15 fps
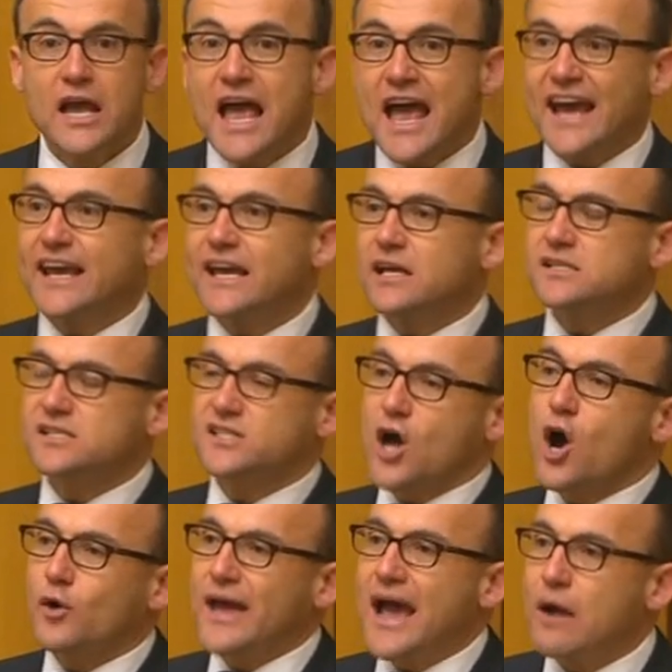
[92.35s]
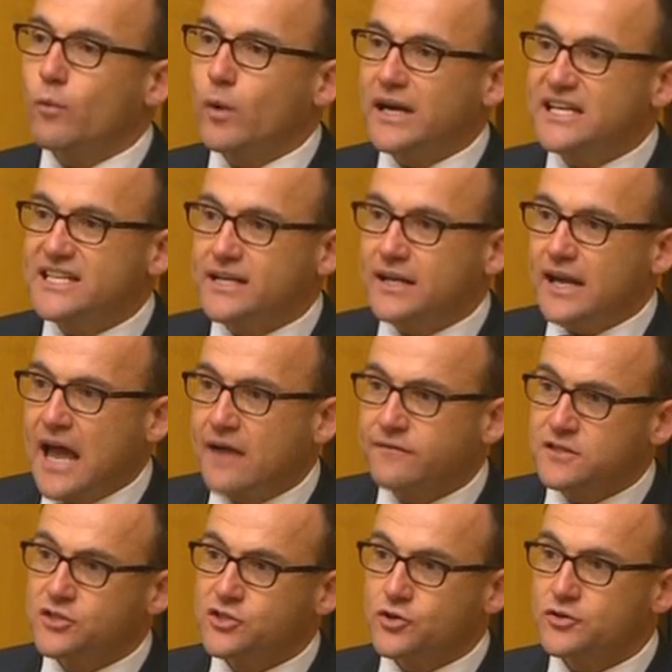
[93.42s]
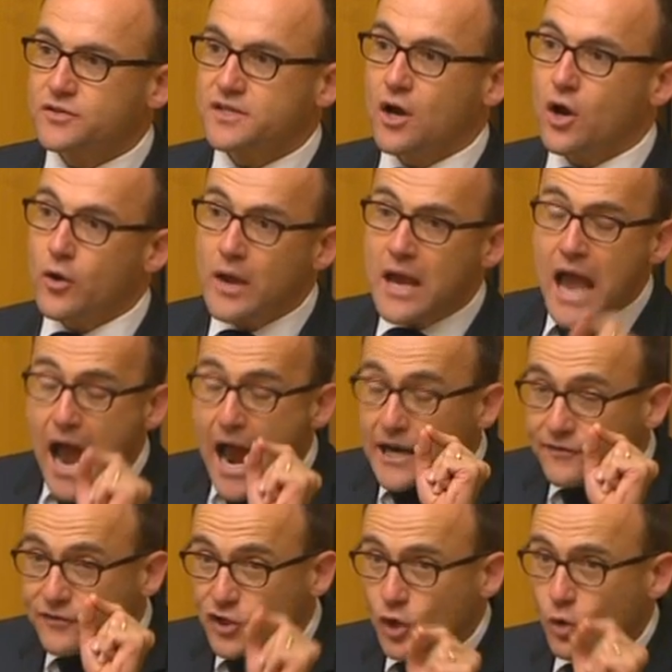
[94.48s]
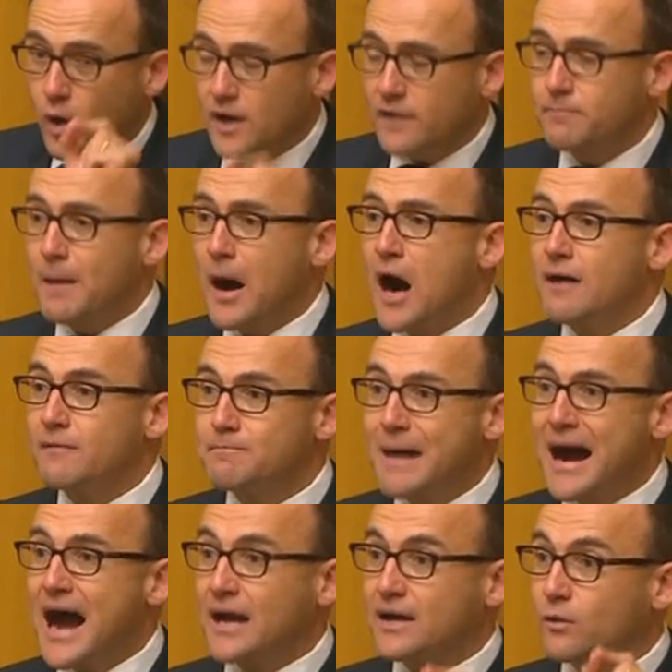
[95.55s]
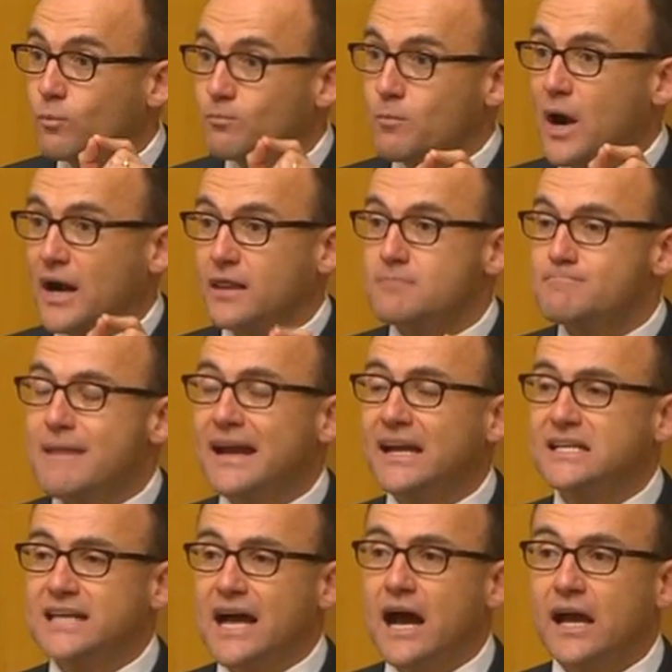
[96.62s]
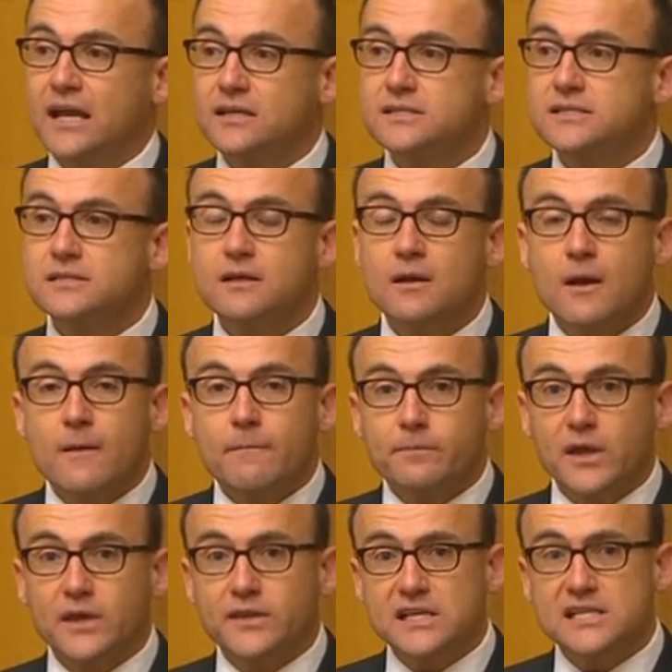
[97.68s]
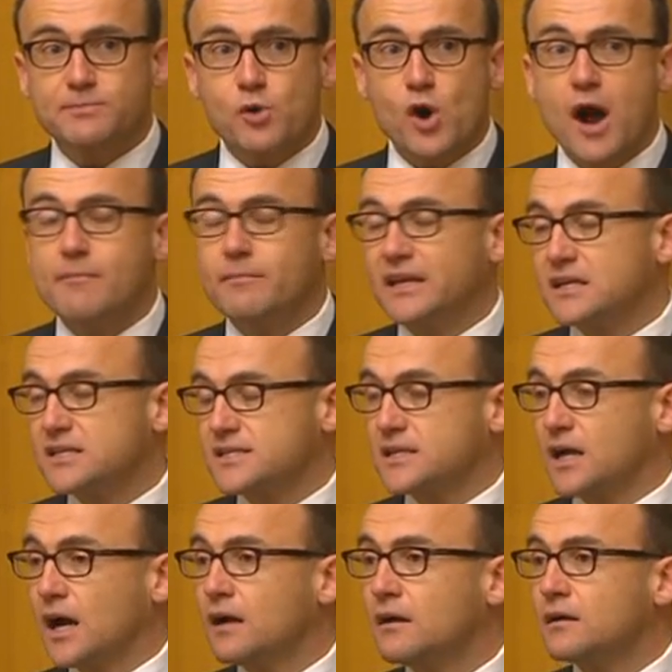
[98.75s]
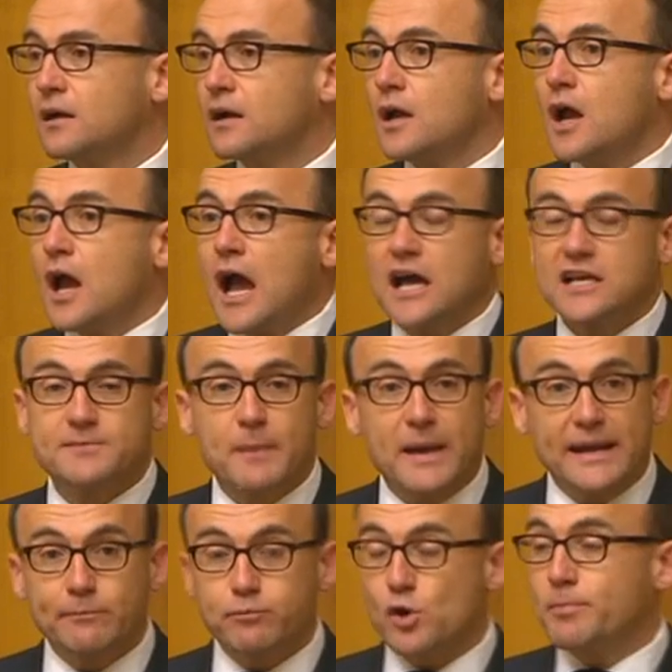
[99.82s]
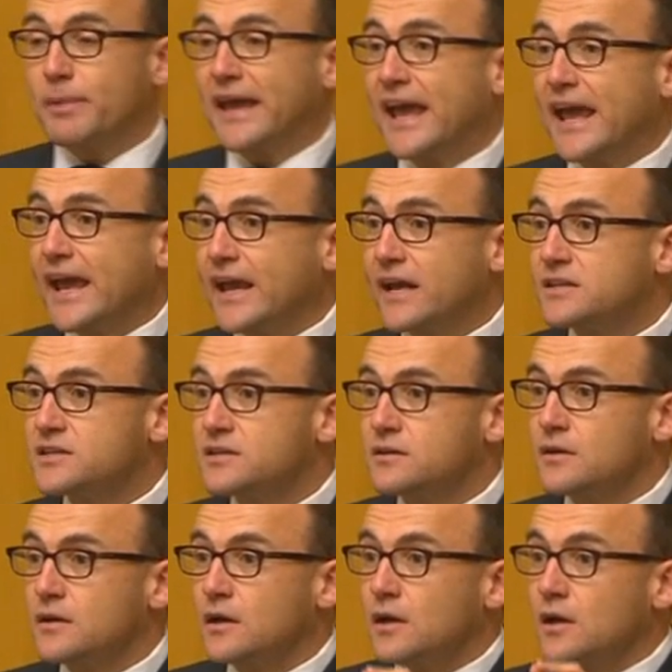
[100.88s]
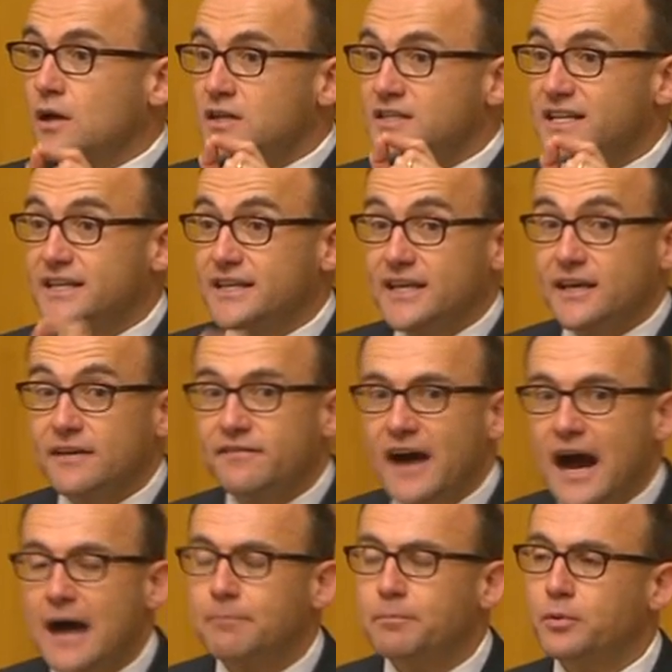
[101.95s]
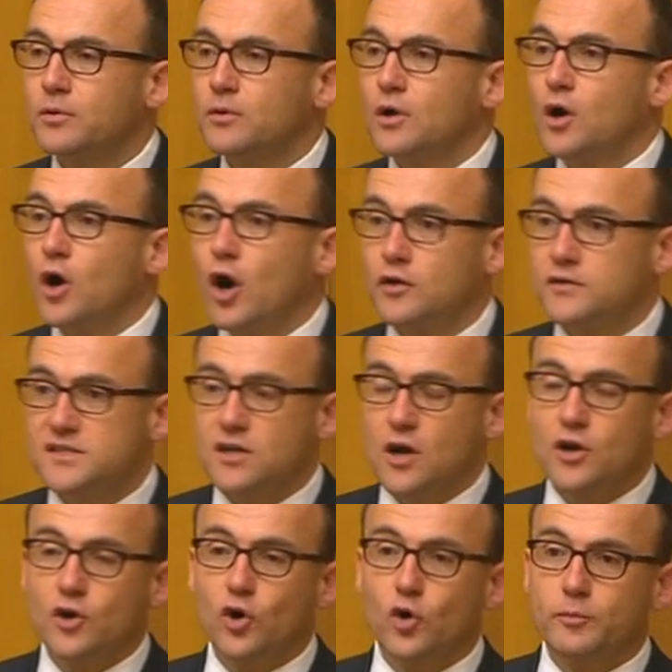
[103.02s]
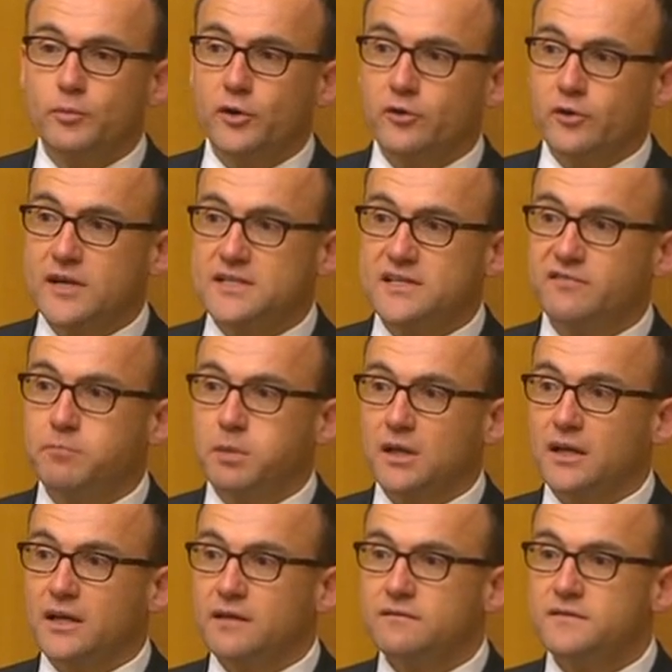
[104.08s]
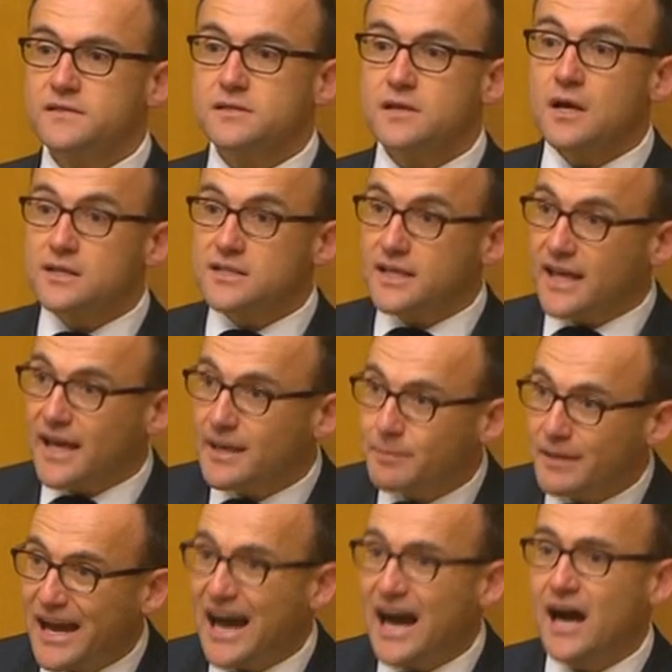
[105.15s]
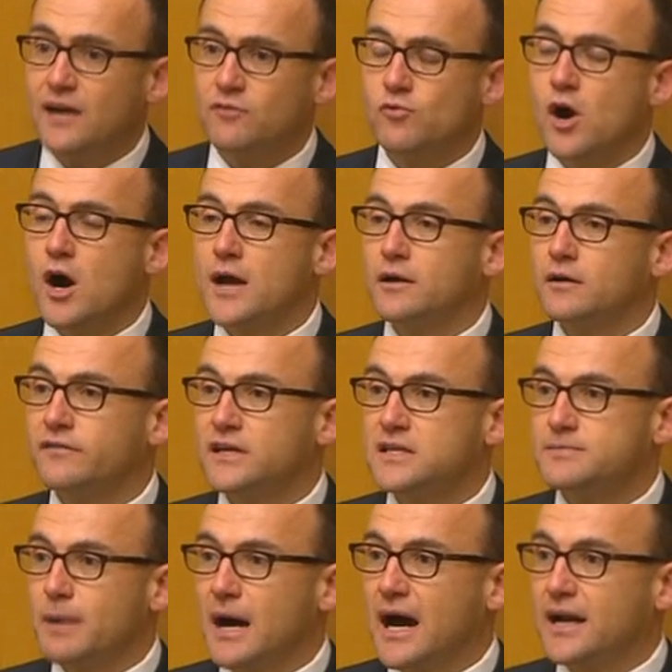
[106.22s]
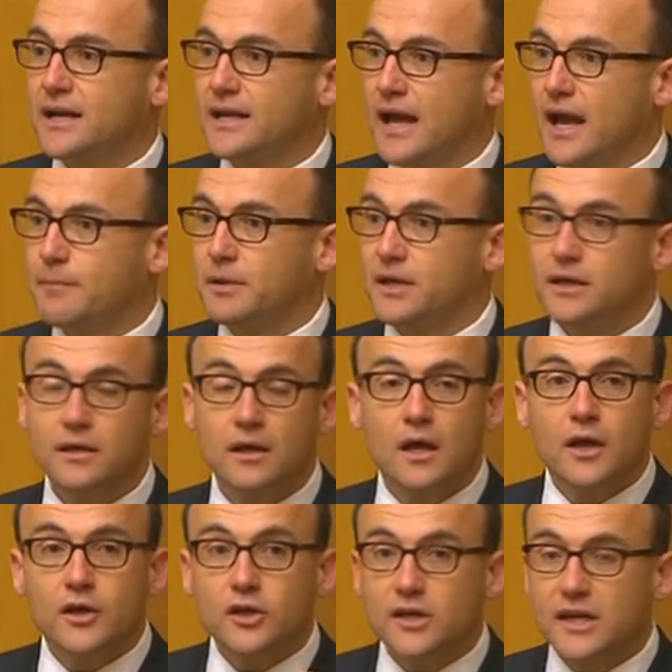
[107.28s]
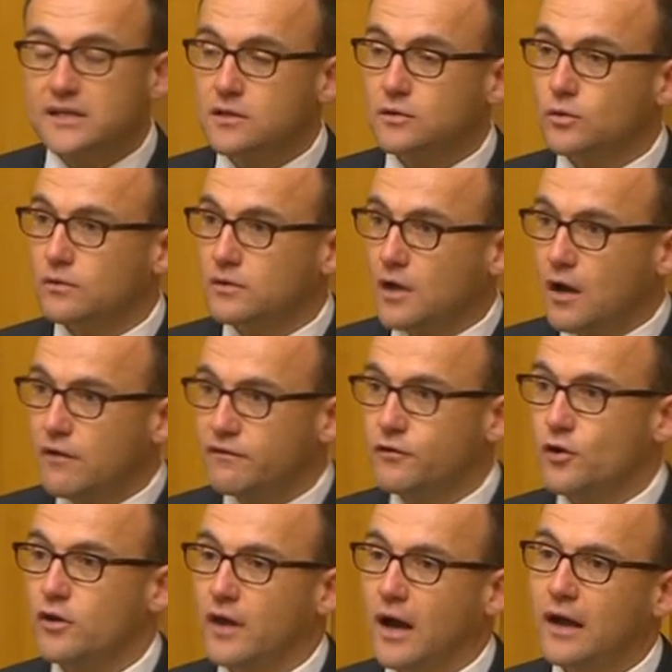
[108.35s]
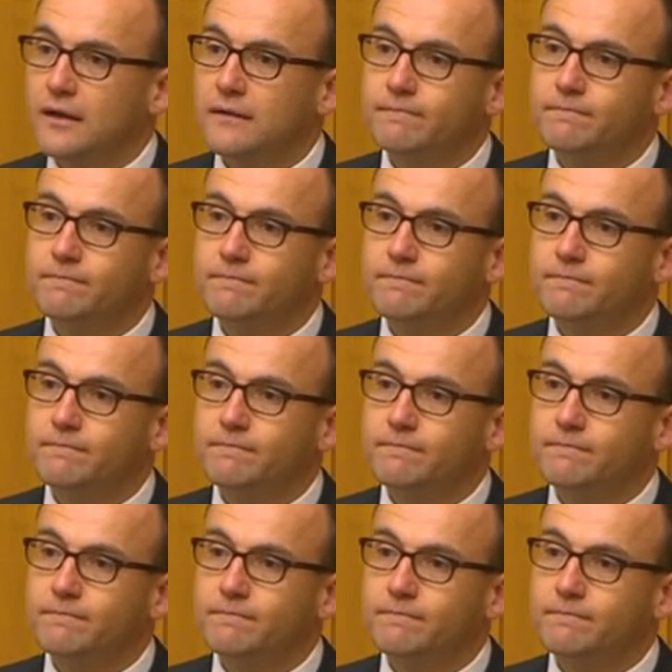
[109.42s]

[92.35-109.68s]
He has sold out when he didn't have to do so. And if you want to mark one of the many days that this Prime Minister has been prepared to give up on so-called progressive beliefs to keep the hard right of his party happy, you need to look no further